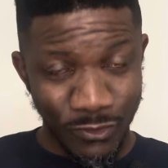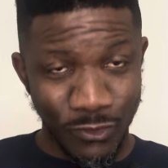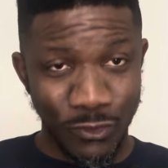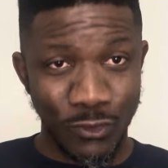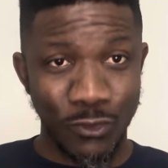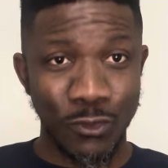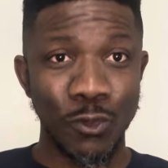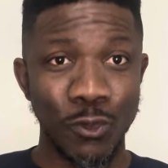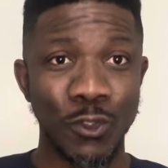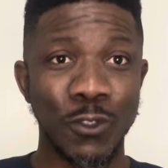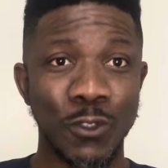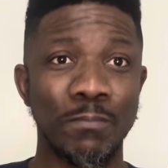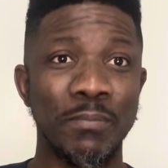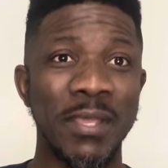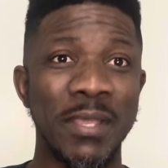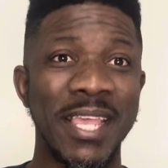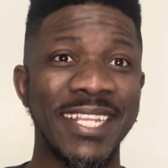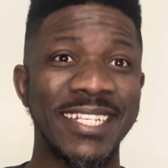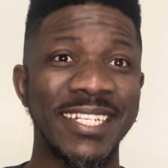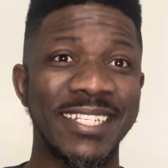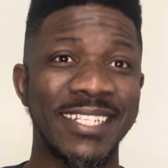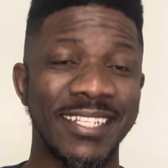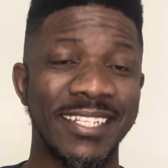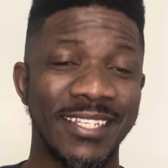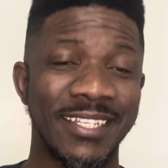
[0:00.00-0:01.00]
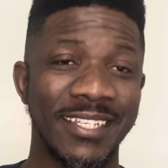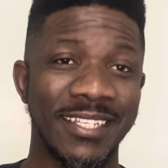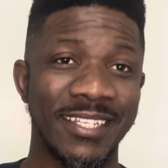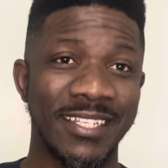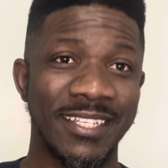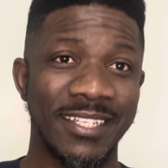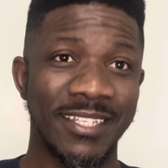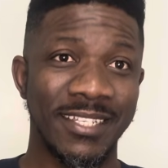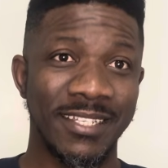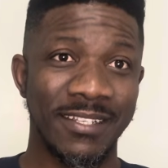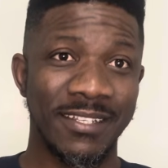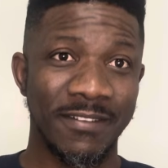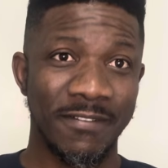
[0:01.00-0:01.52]
to spend
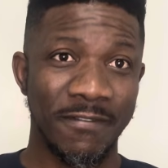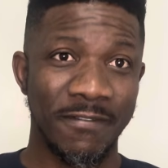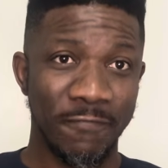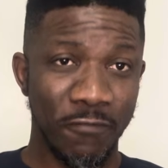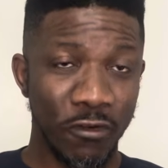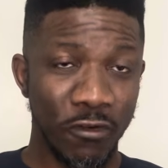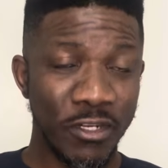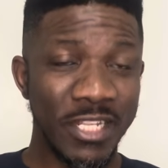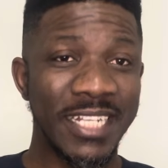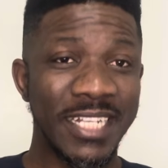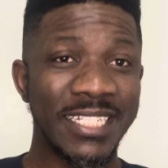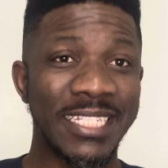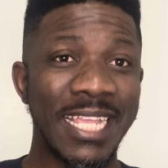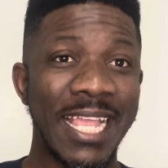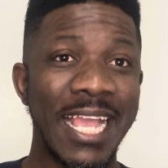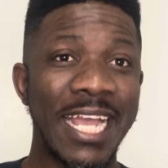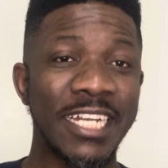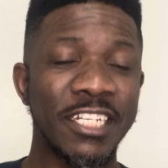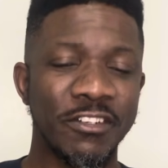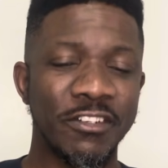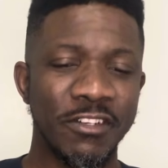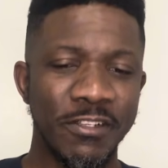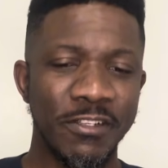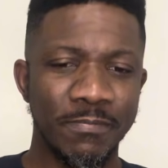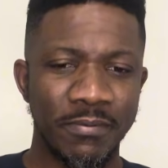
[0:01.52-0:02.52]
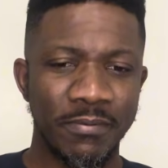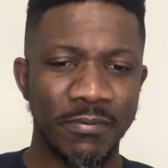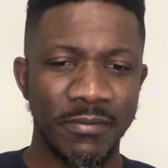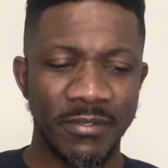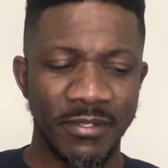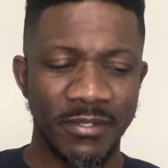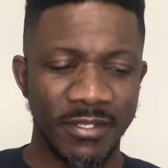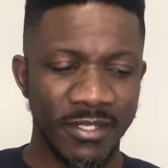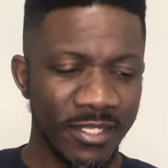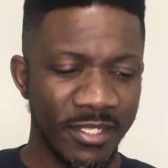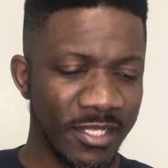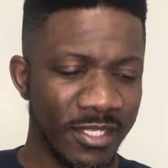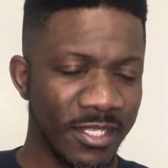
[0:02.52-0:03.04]
for the entire trip.
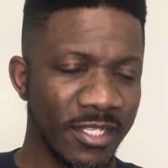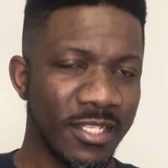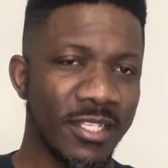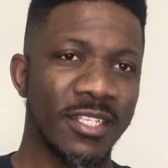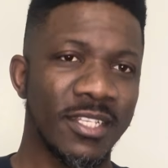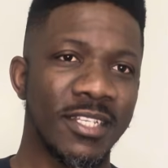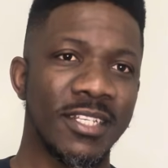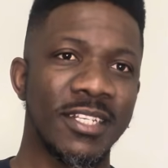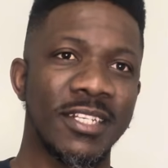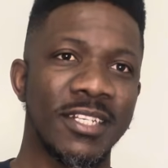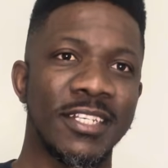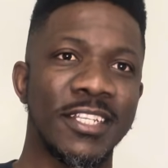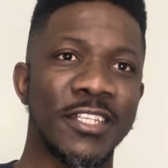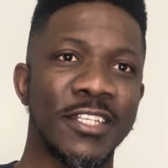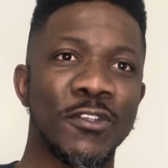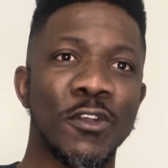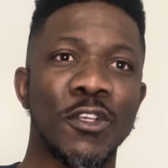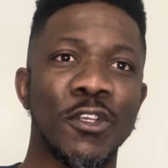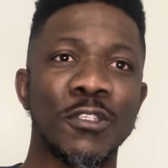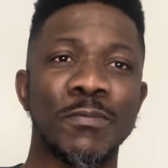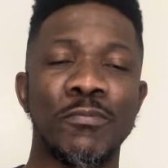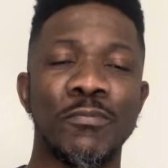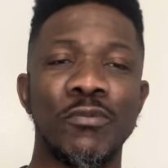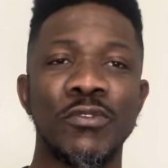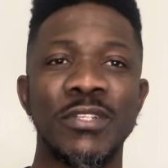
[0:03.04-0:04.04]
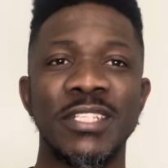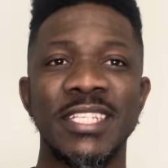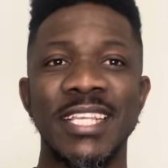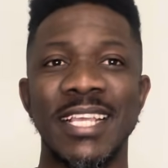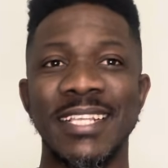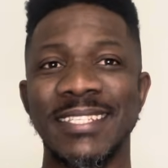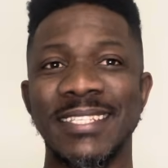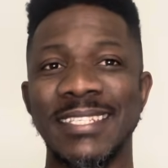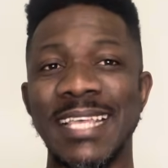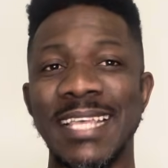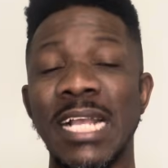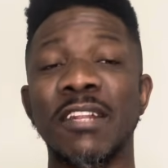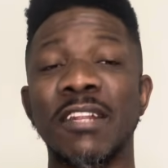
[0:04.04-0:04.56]
They just put the
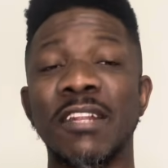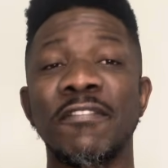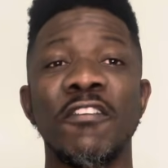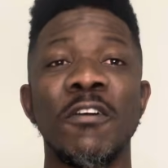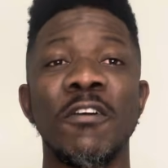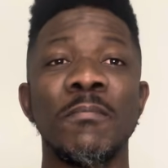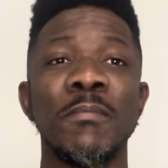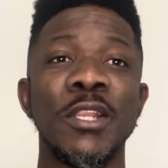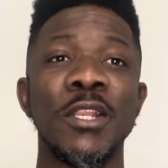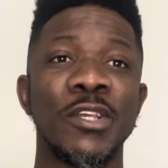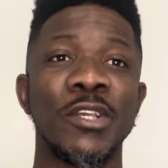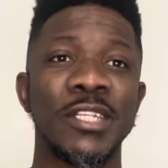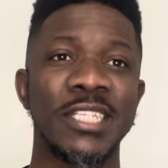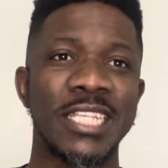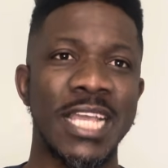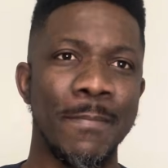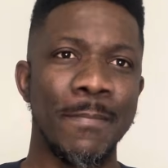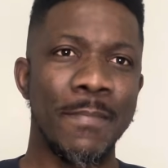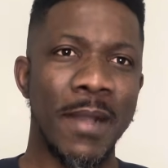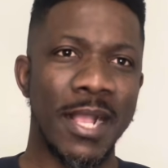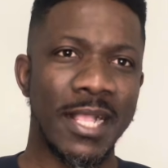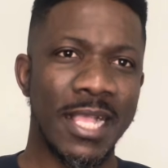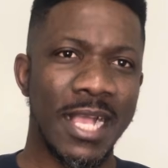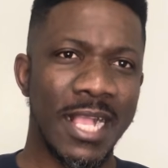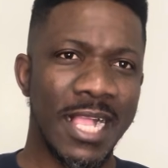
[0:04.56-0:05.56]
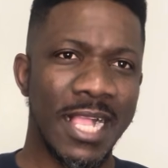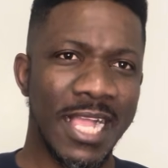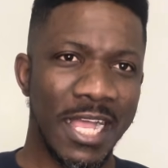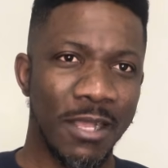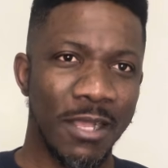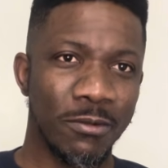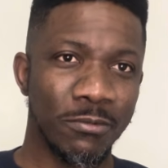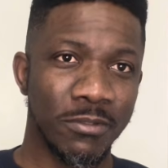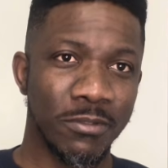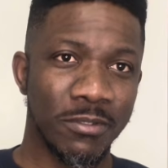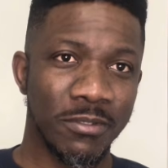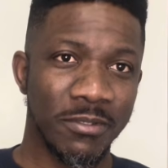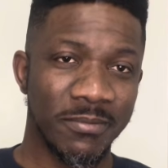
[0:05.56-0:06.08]
exact 4 million in their bank
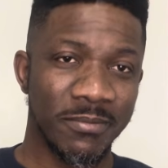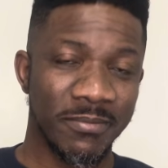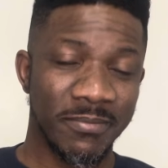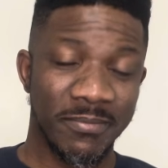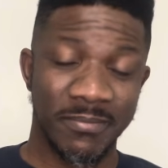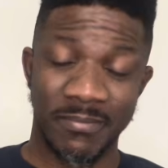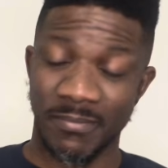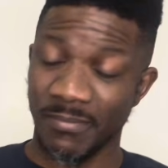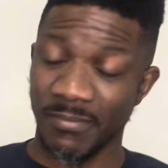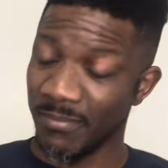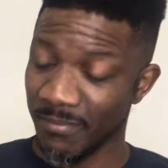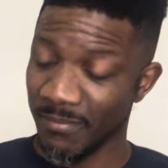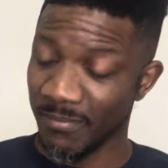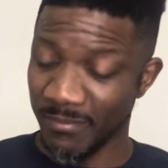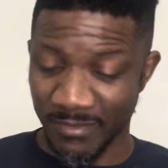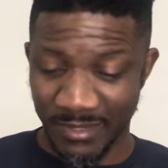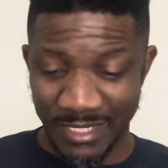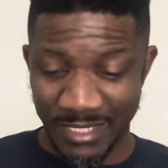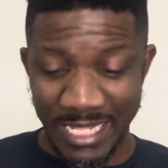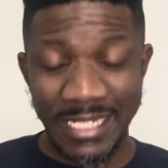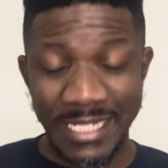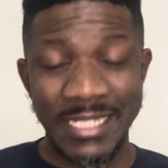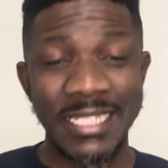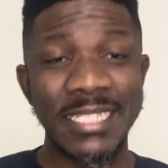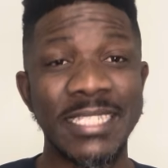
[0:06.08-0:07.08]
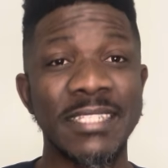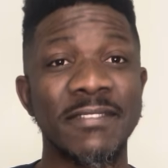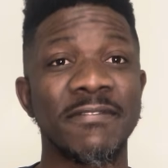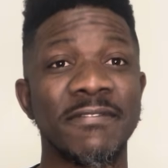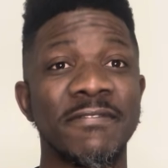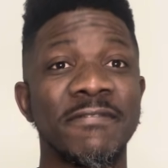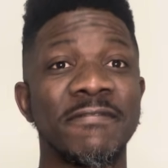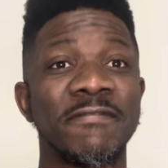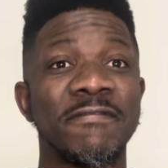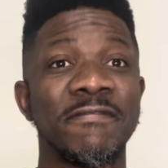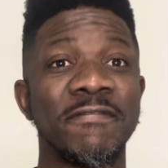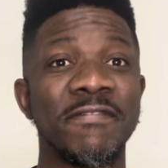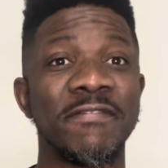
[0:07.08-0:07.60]
account. That is
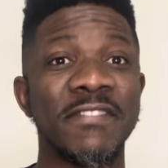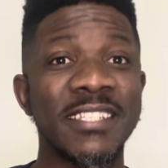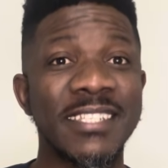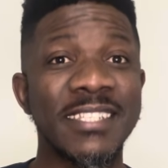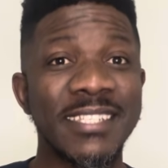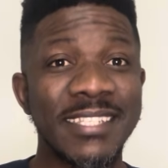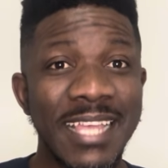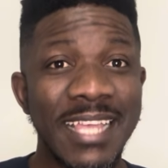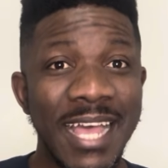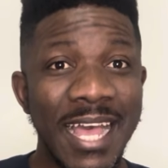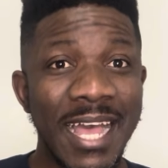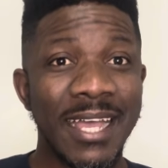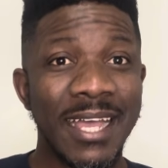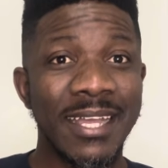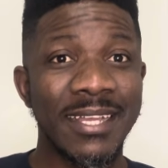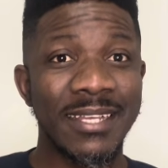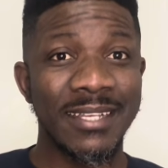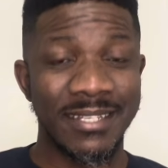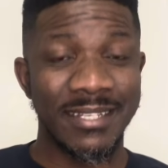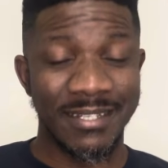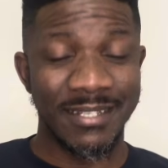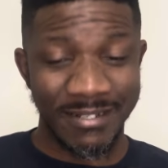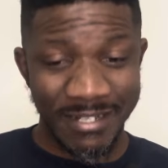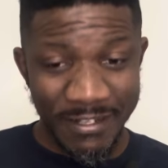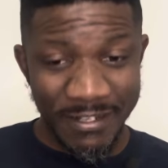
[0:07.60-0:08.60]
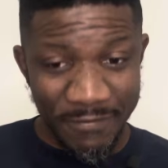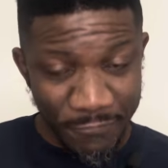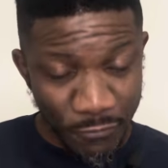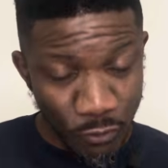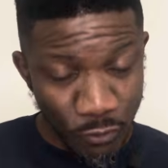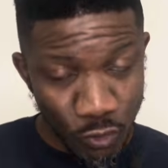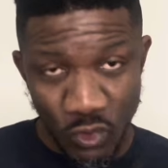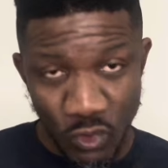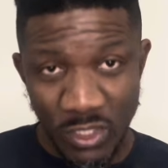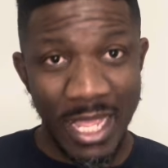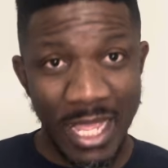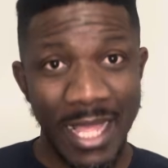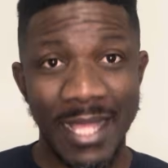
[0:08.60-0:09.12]
visa
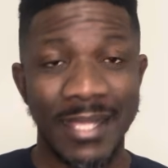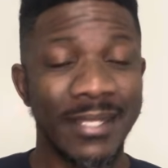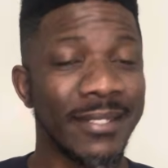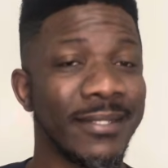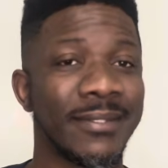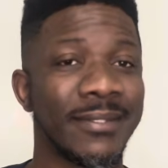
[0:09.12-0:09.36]
refusal.